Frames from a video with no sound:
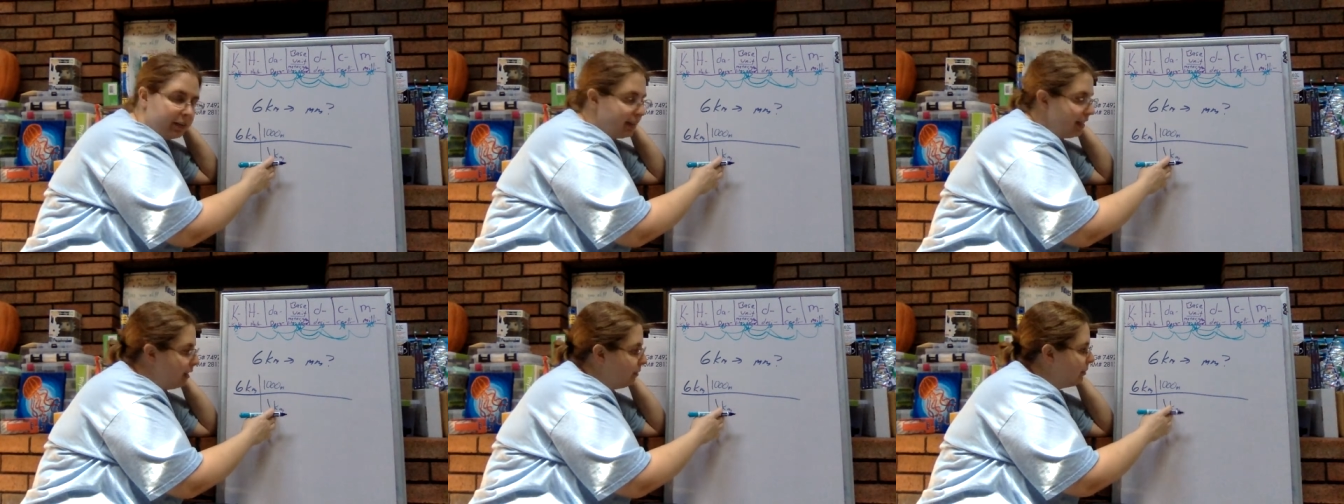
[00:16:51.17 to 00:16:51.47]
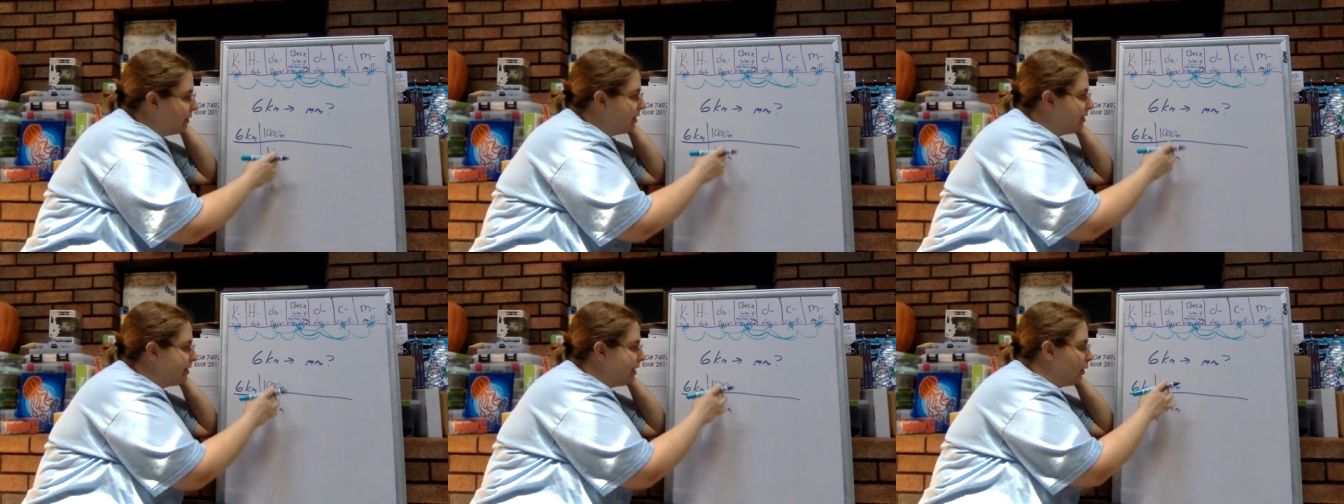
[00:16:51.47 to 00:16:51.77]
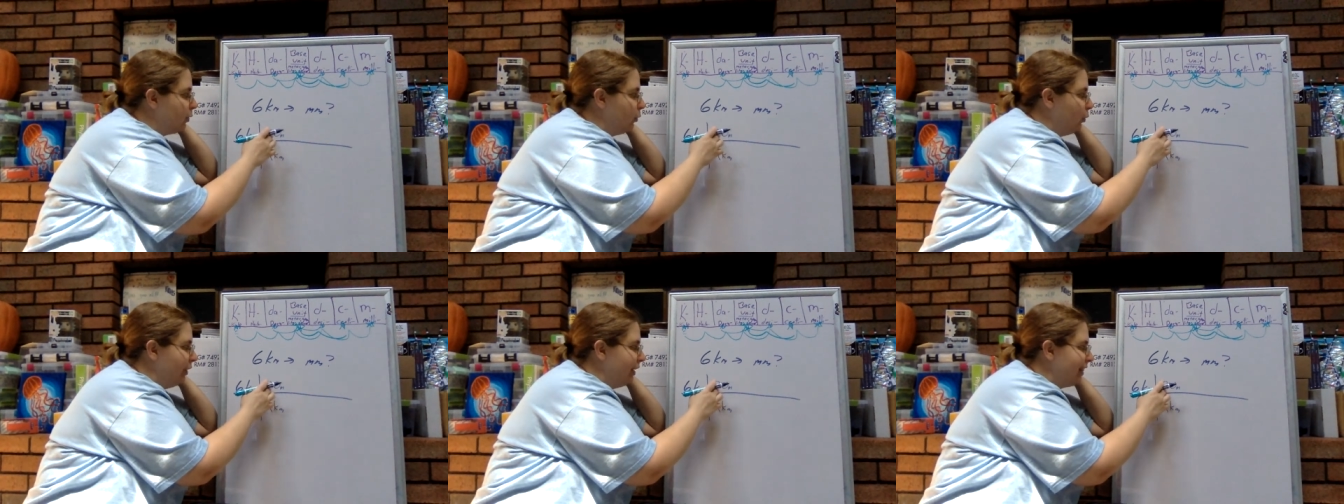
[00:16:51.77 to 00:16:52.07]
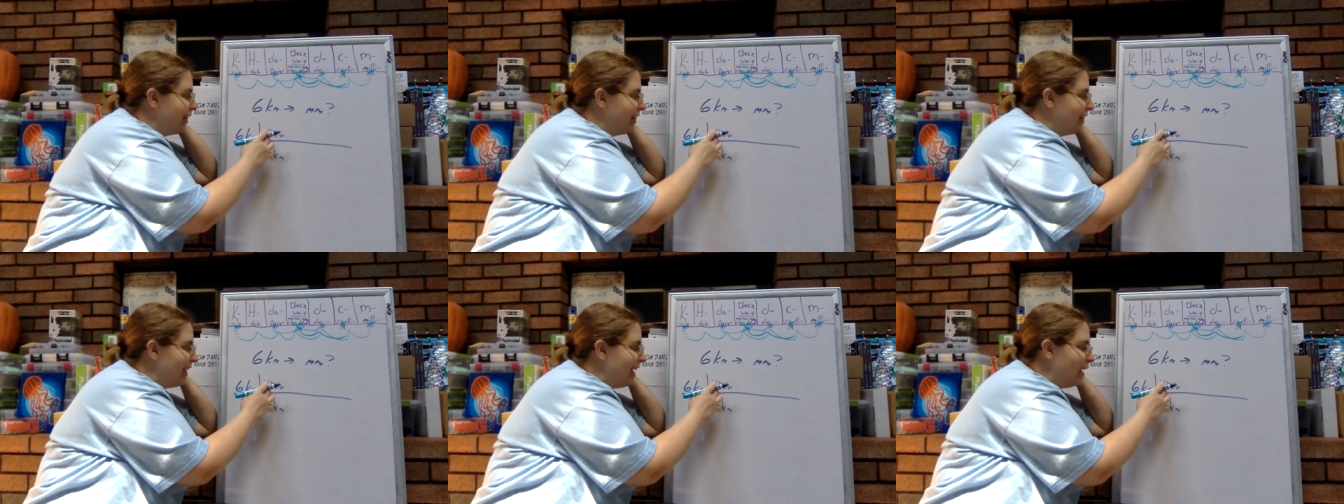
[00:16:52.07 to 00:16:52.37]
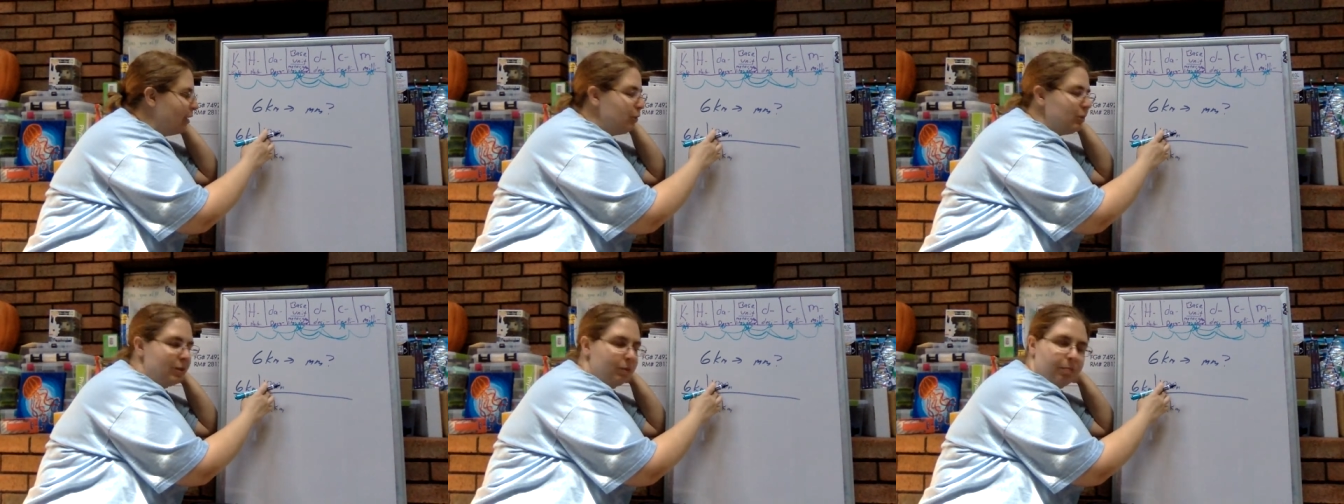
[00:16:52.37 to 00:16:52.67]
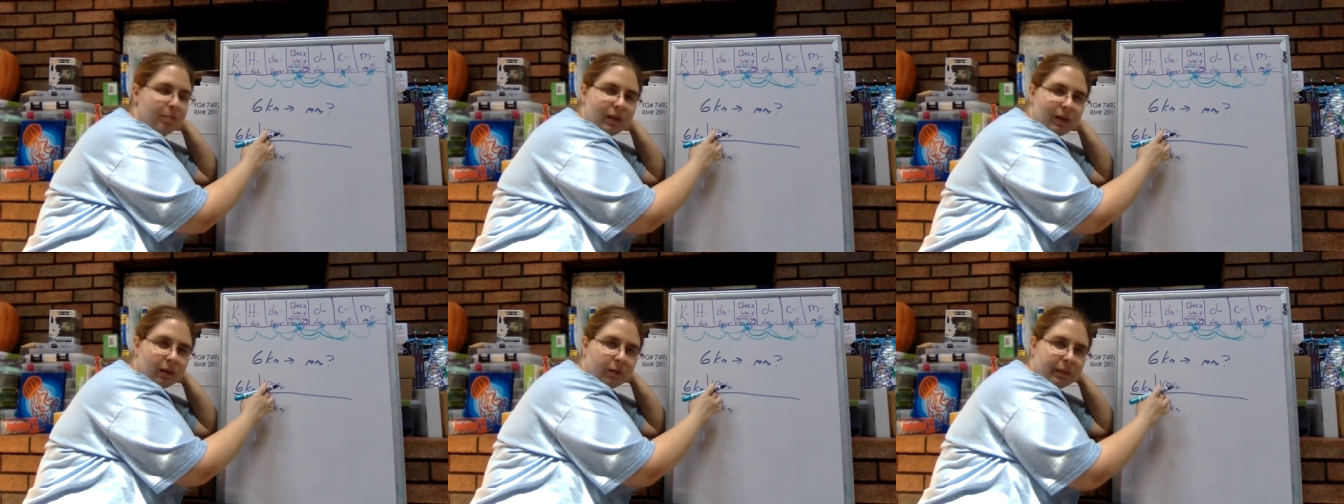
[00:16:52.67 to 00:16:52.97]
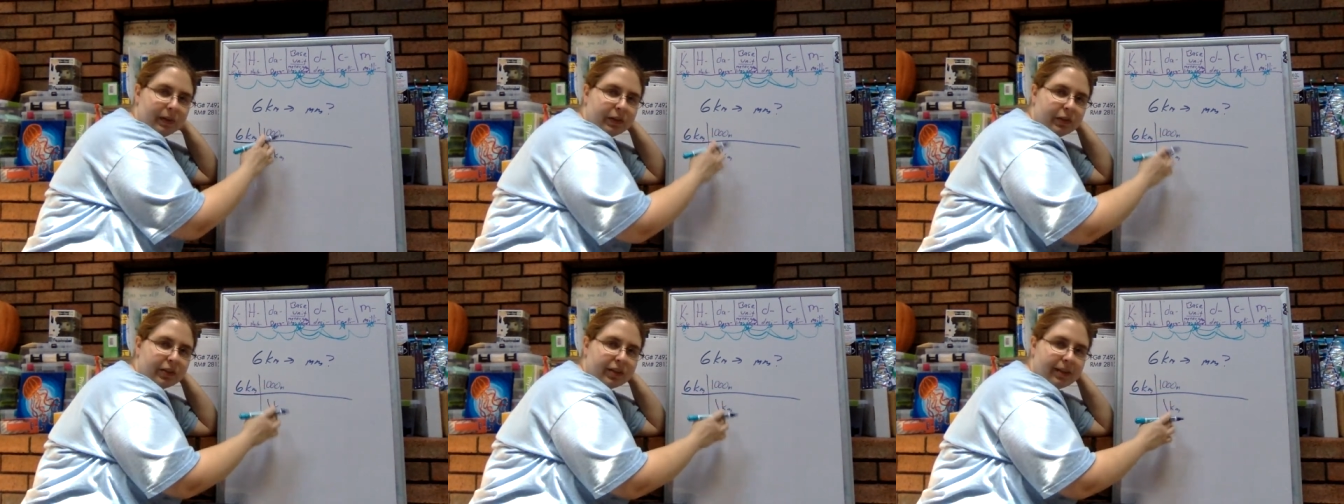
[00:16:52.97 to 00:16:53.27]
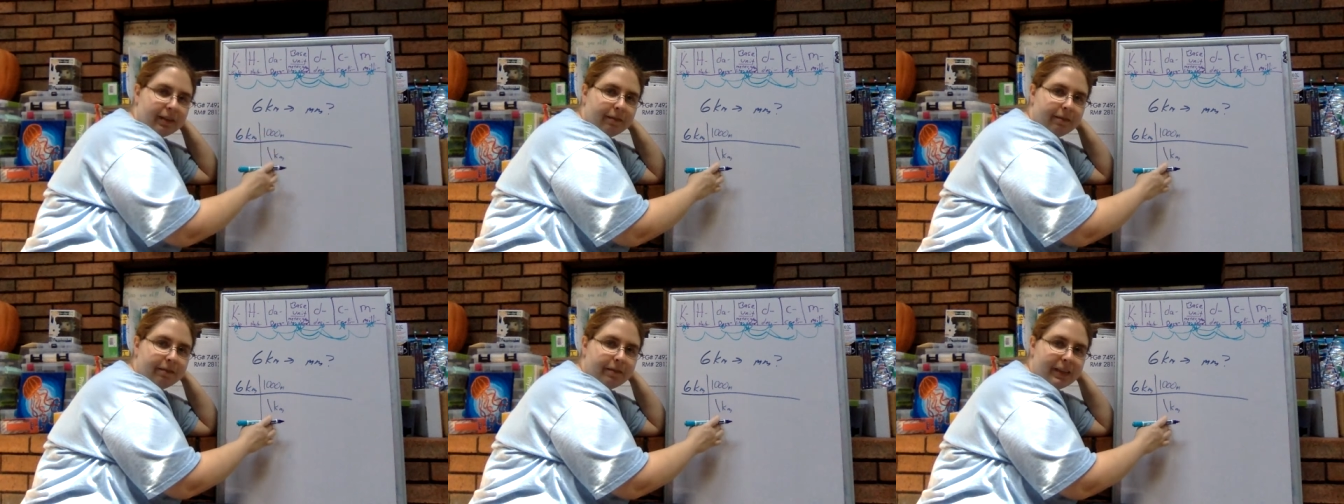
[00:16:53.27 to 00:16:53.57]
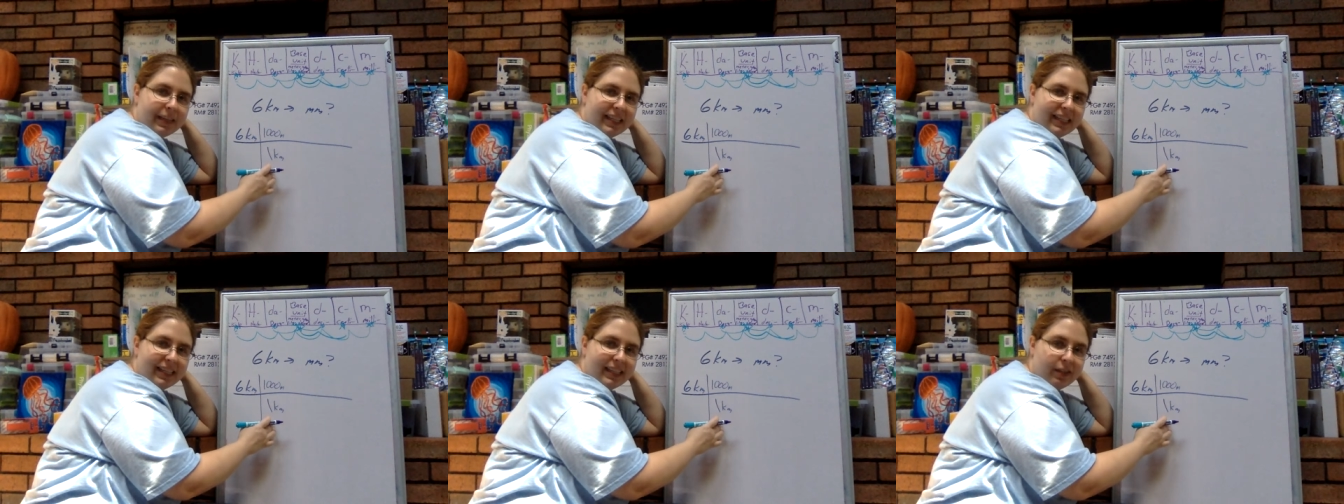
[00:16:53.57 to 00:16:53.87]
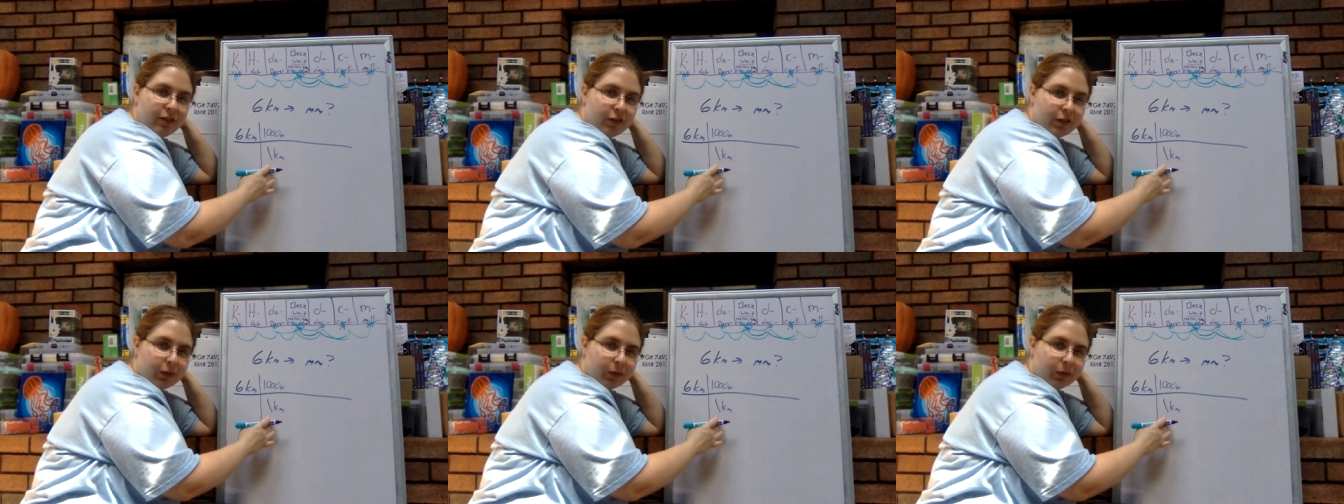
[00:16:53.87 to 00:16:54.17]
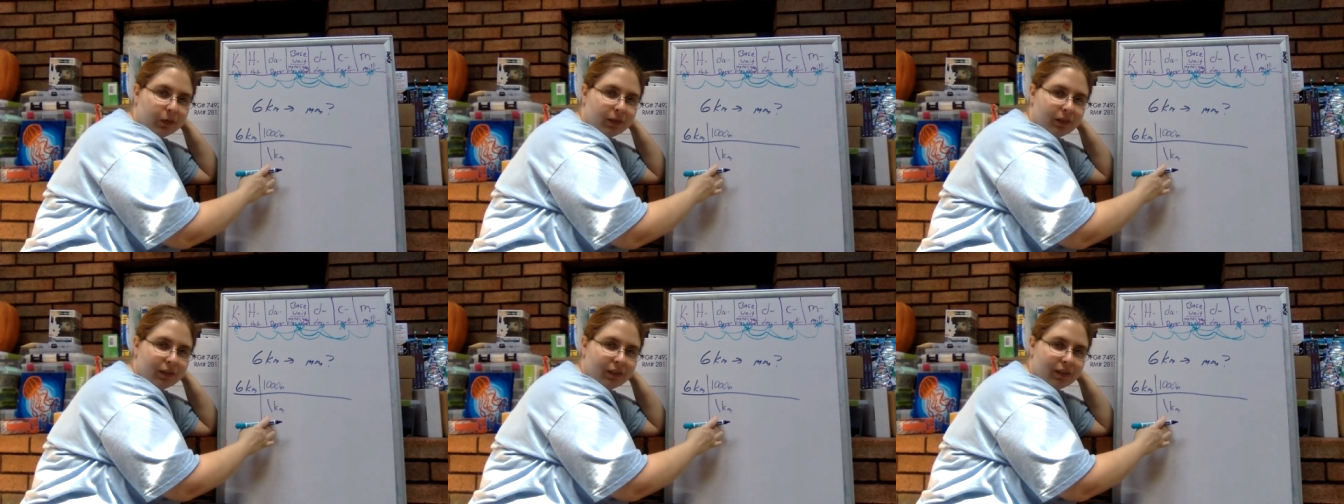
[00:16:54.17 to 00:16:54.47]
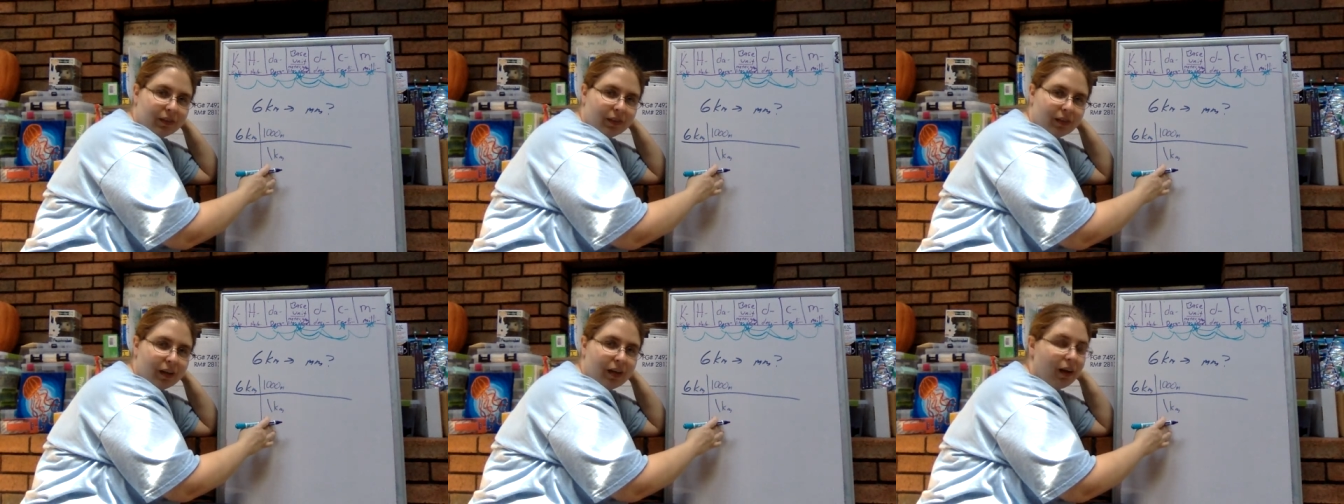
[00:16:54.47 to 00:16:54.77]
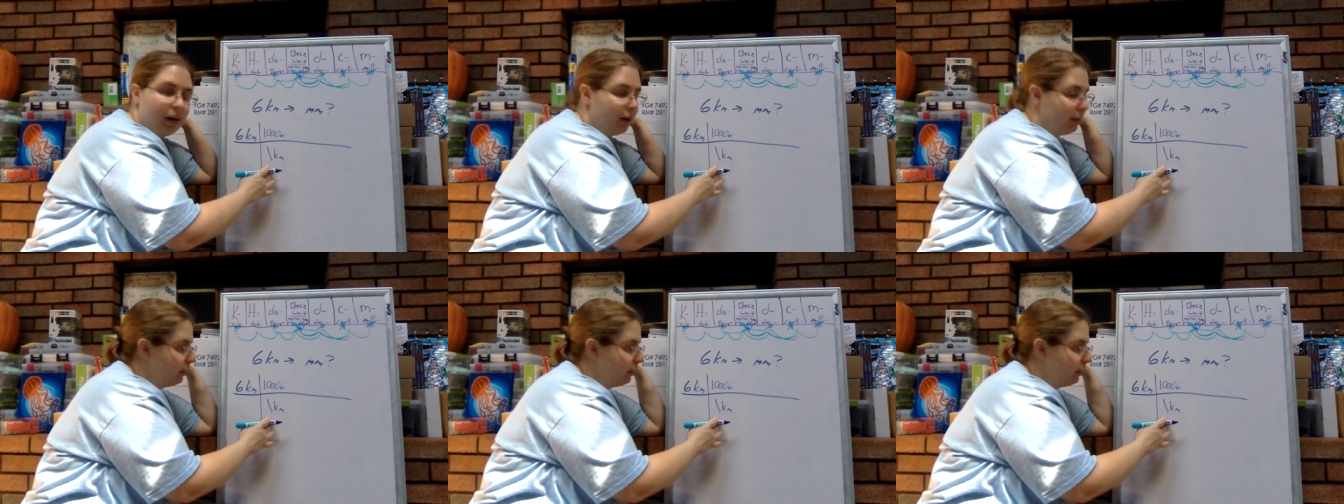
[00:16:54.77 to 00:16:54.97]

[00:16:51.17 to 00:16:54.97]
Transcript: That means that 1,000 millimeters can fit into a